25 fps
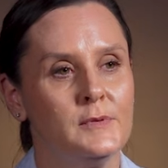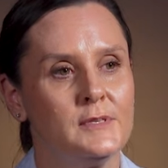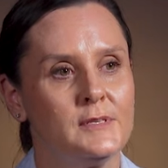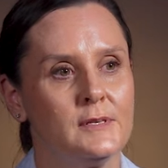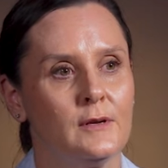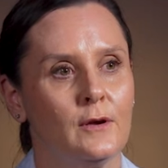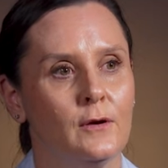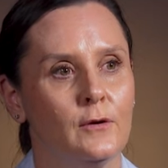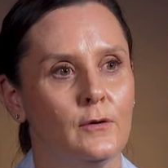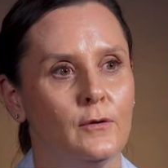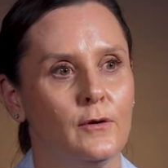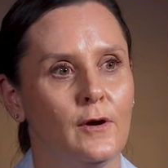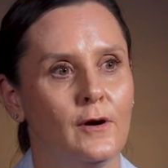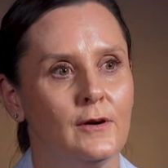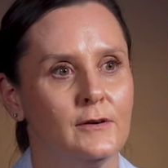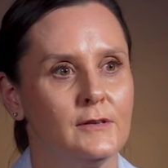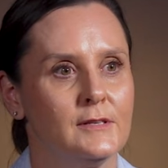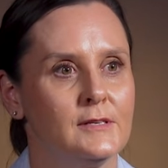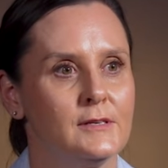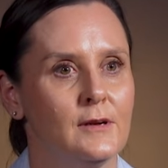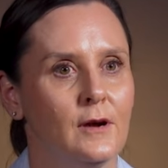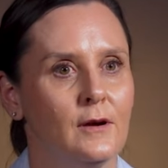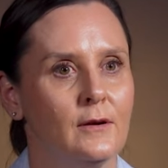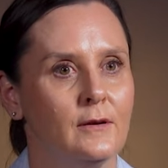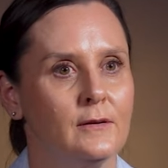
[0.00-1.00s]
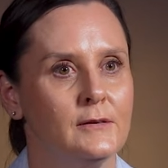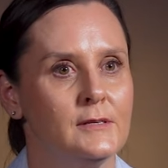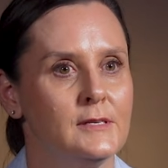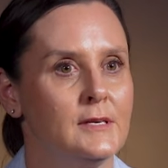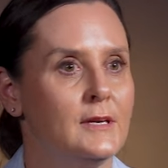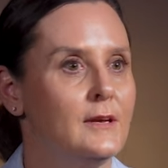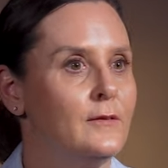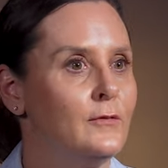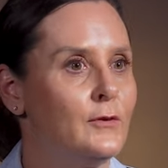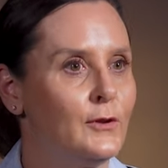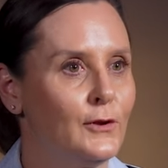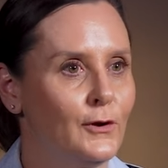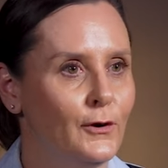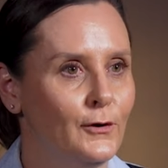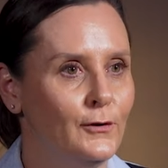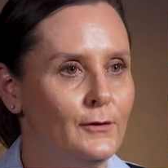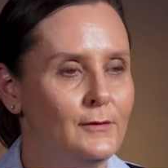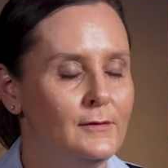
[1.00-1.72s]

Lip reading: so I decided to give it a go.